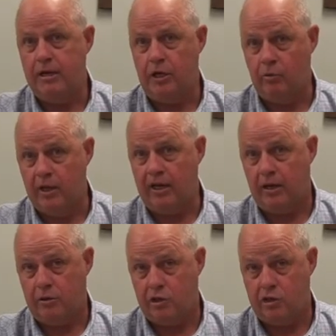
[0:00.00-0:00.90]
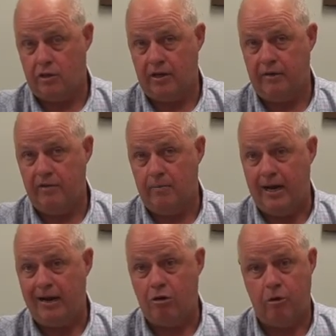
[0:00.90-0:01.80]
you really ought to start giving the
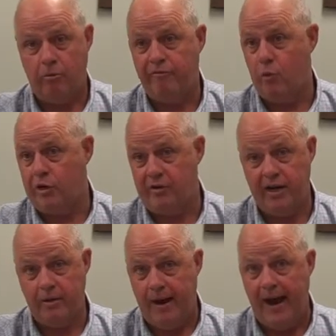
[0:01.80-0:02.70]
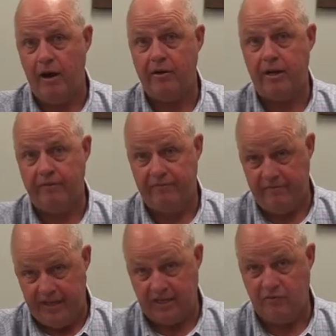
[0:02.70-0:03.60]
bicarb before you get them out,
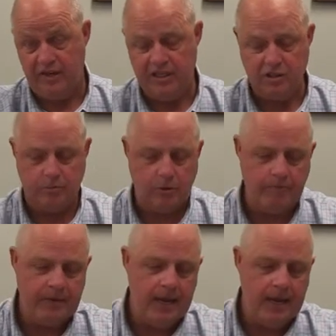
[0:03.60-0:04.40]
if that's feasible.